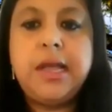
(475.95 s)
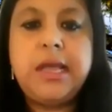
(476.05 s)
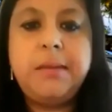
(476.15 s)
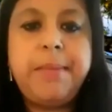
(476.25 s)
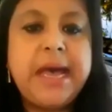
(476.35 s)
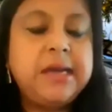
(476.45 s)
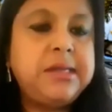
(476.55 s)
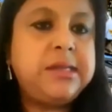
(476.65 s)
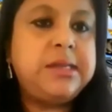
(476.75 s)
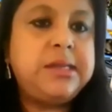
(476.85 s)

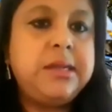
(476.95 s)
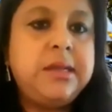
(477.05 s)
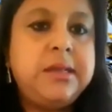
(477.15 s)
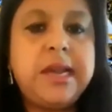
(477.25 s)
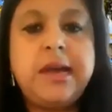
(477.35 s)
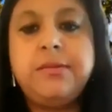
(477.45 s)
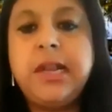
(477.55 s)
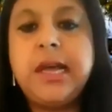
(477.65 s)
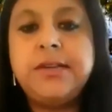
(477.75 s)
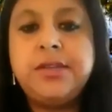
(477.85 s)
impacts that I would like